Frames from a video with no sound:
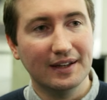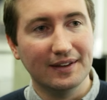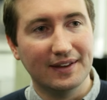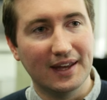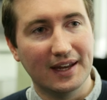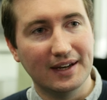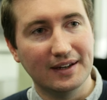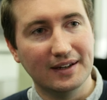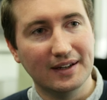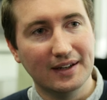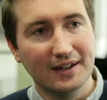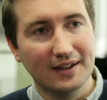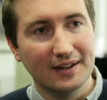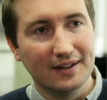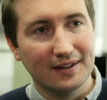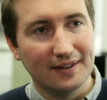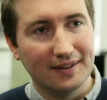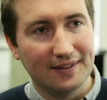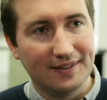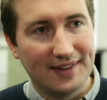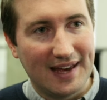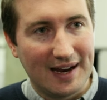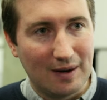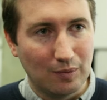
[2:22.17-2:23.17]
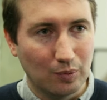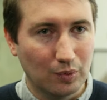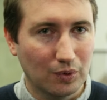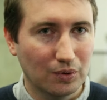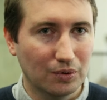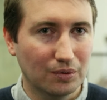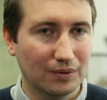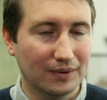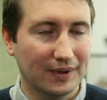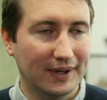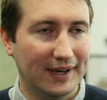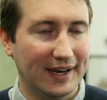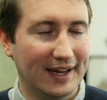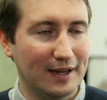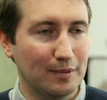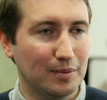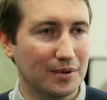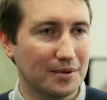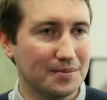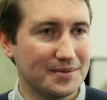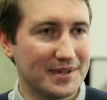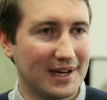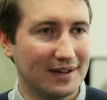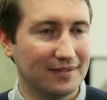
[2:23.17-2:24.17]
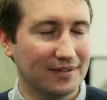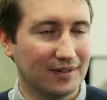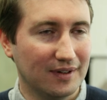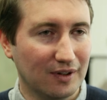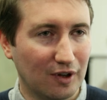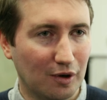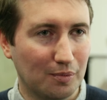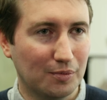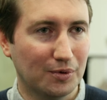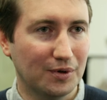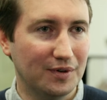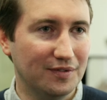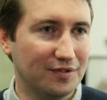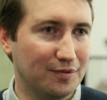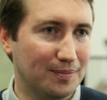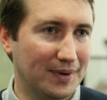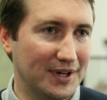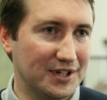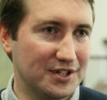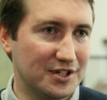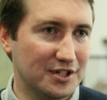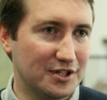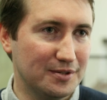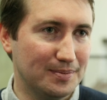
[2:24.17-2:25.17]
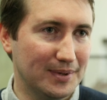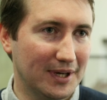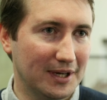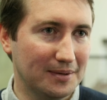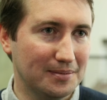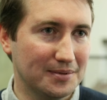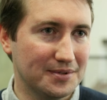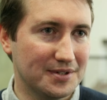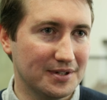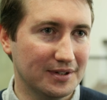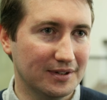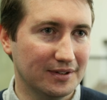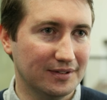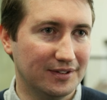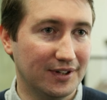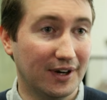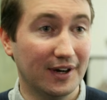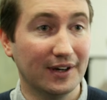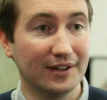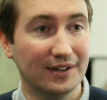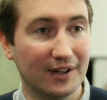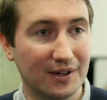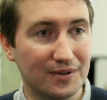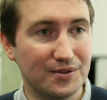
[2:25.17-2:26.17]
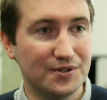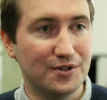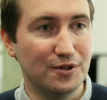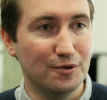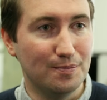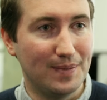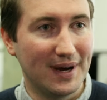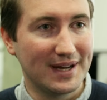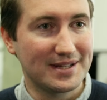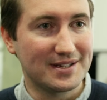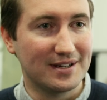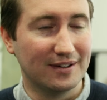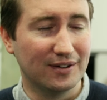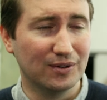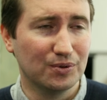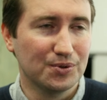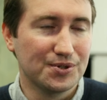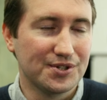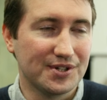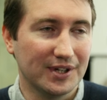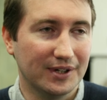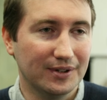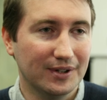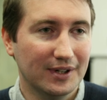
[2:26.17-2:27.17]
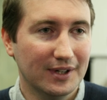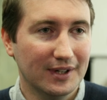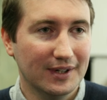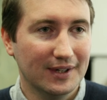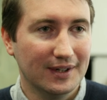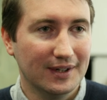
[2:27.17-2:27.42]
then that will enable them to have a lot more information to be able to diagnose you better, and also